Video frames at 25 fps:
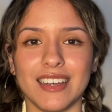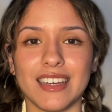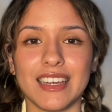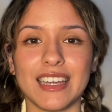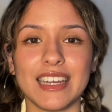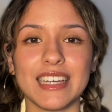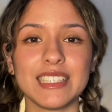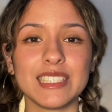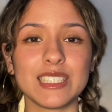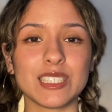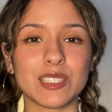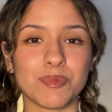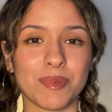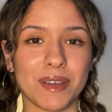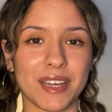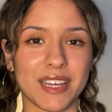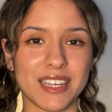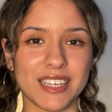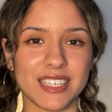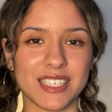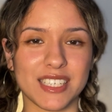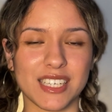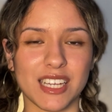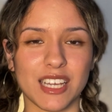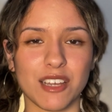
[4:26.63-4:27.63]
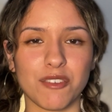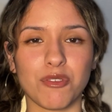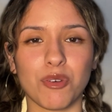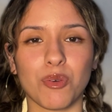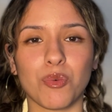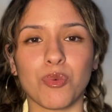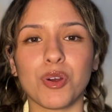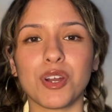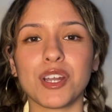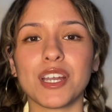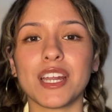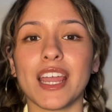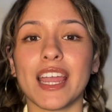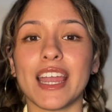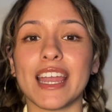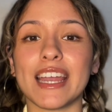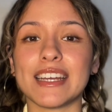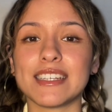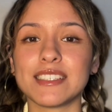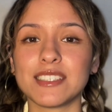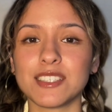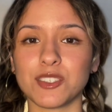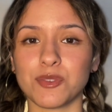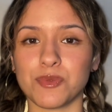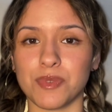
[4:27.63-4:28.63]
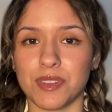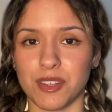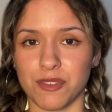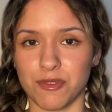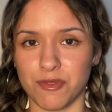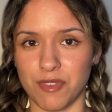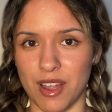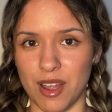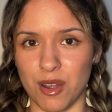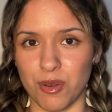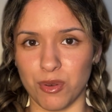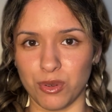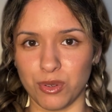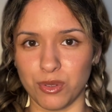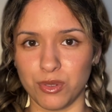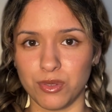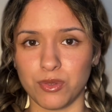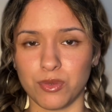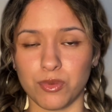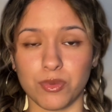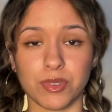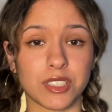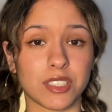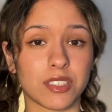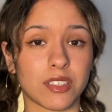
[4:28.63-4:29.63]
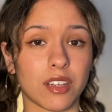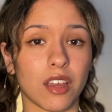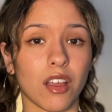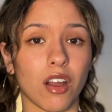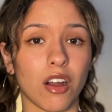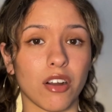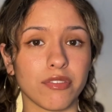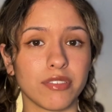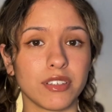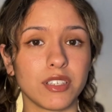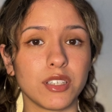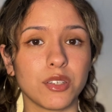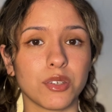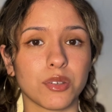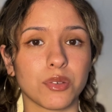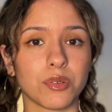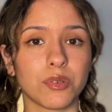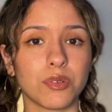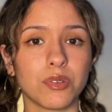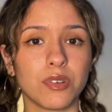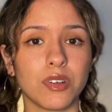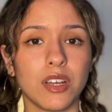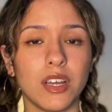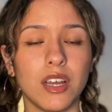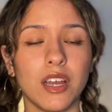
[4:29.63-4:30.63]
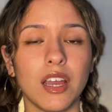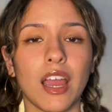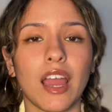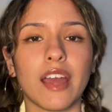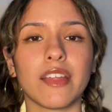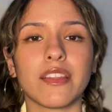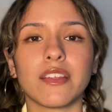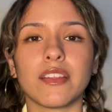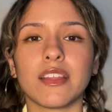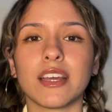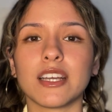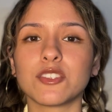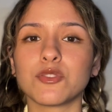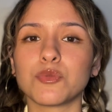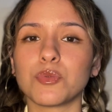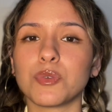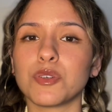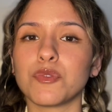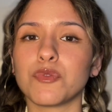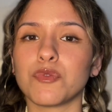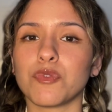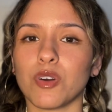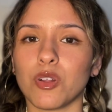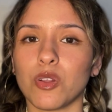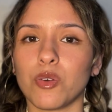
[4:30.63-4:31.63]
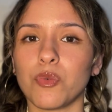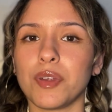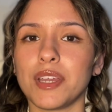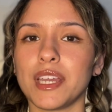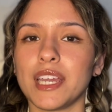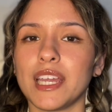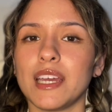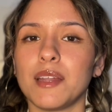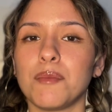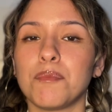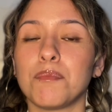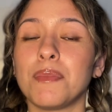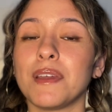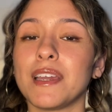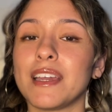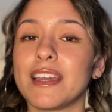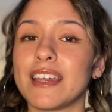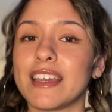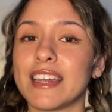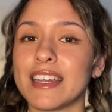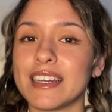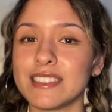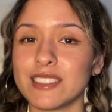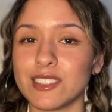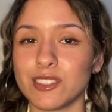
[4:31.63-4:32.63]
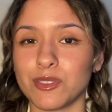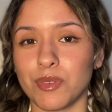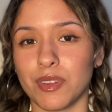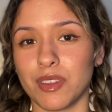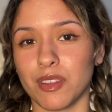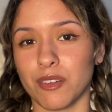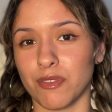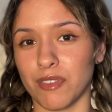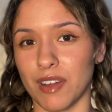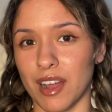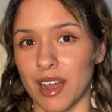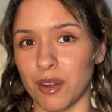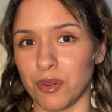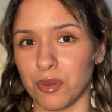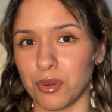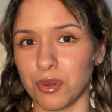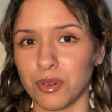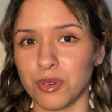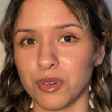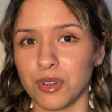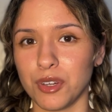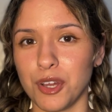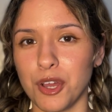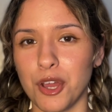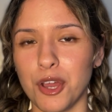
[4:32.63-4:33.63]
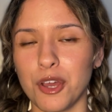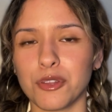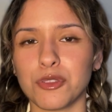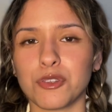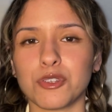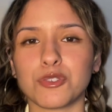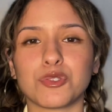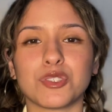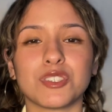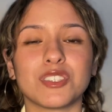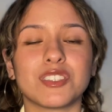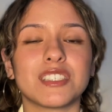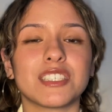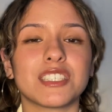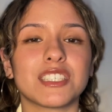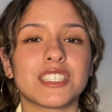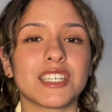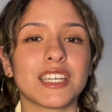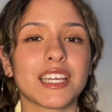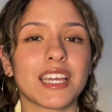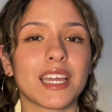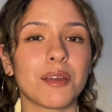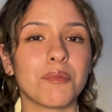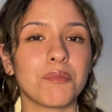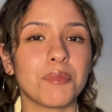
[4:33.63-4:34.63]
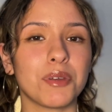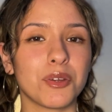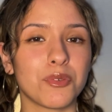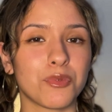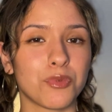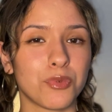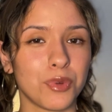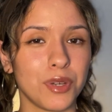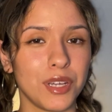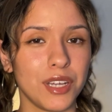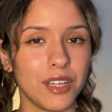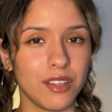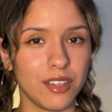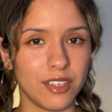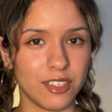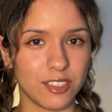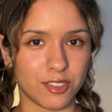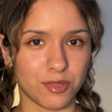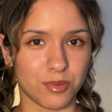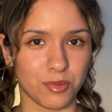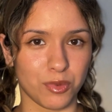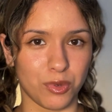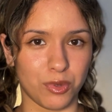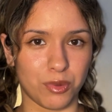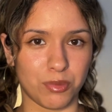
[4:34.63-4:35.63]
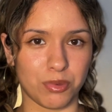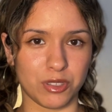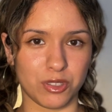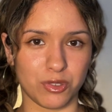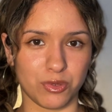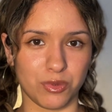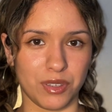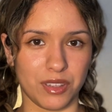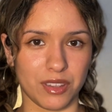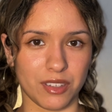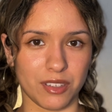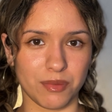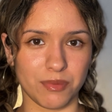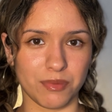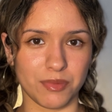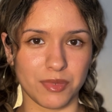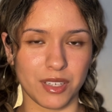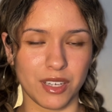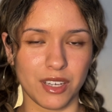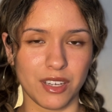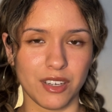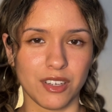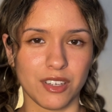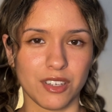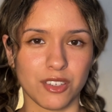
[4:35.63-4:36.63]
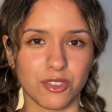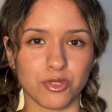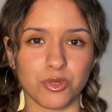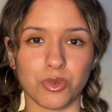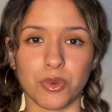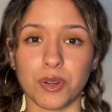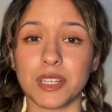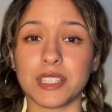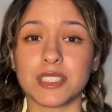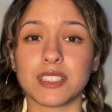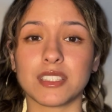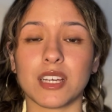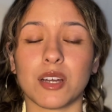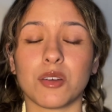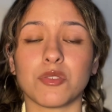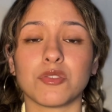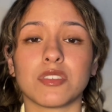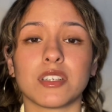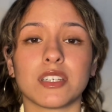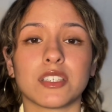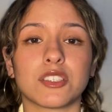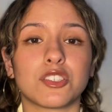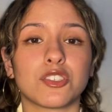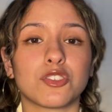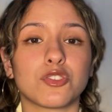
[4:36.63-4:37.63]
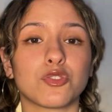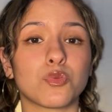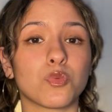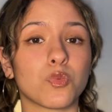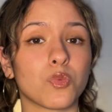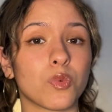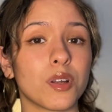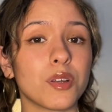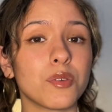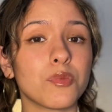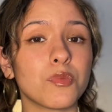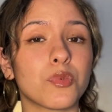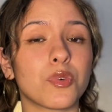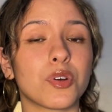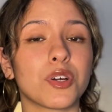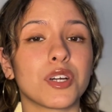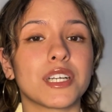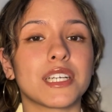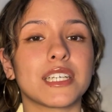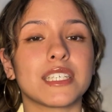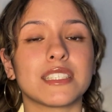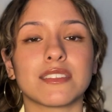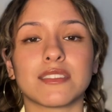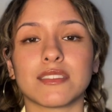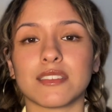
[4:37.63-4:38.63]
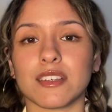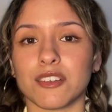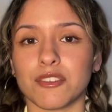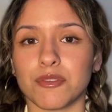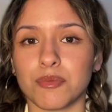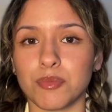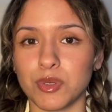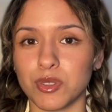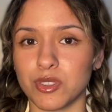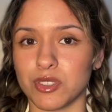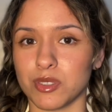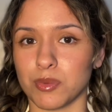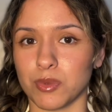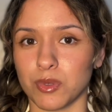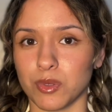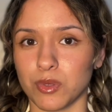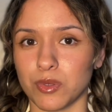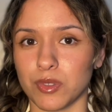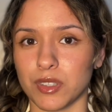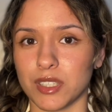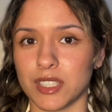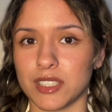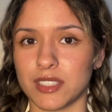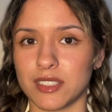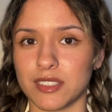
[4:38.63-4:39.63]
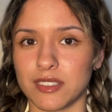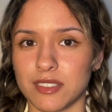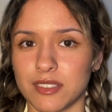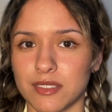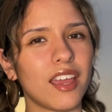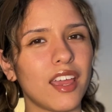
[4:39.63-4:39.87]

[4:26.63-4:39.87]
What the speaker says: In Spanish, if a word ends with a vowel, which they often do, and the next word following it begins with a vowel, the transition can be really smooth between them, to where it sounds like just one word instead of multiple words.